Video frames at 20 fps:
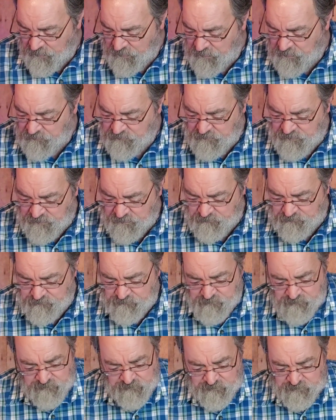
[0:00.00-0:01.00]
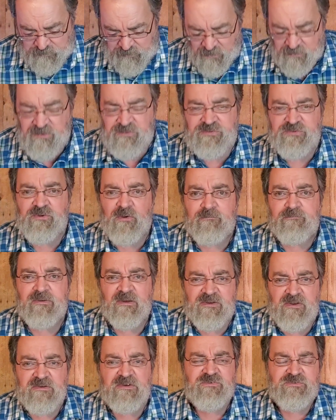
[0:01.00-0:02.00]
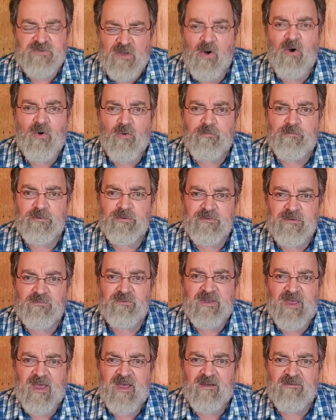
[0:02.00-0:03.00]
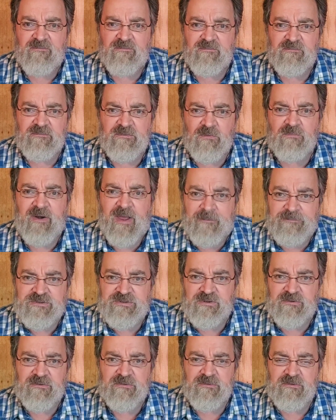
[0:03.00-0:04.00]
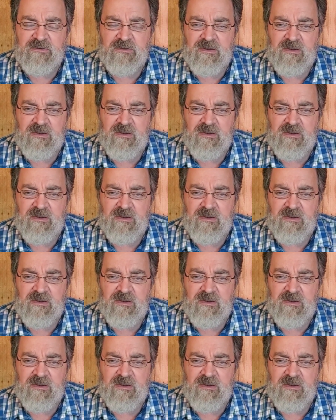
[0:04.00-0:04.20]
And, this is a hope that we have, the rapture.